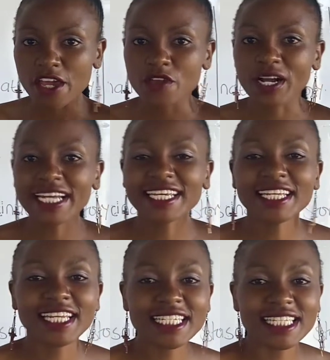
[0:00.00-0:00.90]
You can
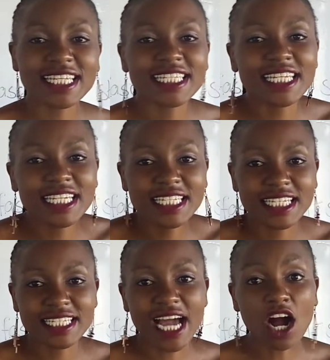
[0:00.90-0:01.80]
analyze the sentence
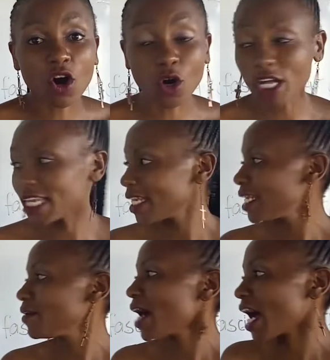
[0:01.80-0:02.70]
as a
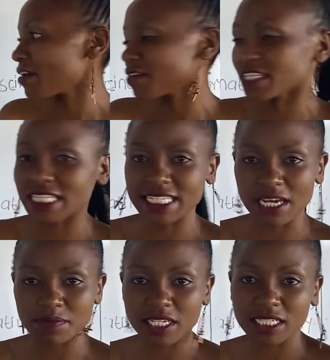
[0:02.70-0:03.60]
whole, having the
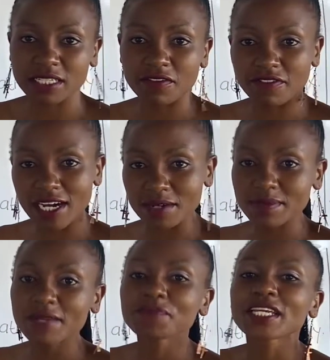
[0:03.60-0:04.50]
subject, the verb,
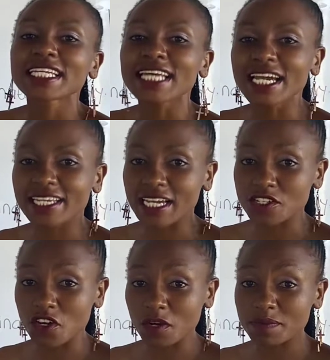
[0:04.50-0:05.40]

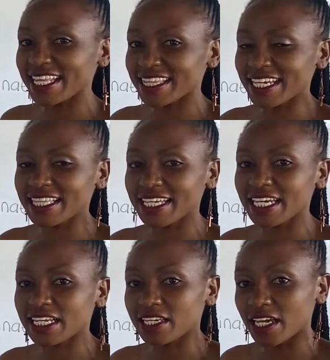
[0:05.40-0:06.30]
direct object, then
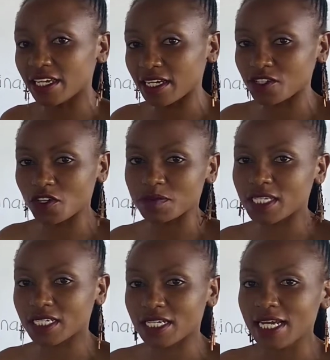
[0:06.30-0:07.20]
the indirect
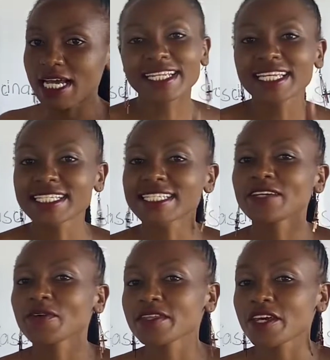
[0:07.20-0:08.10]
object. Let's
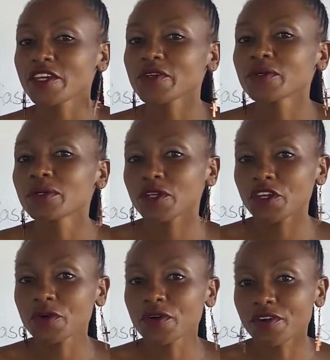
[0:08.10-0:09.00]
see whether
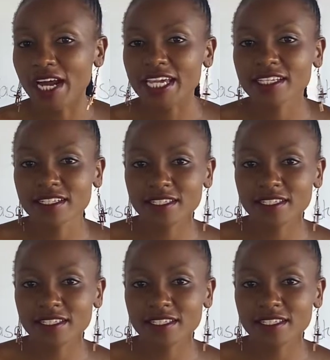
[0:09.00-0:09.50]
you're right.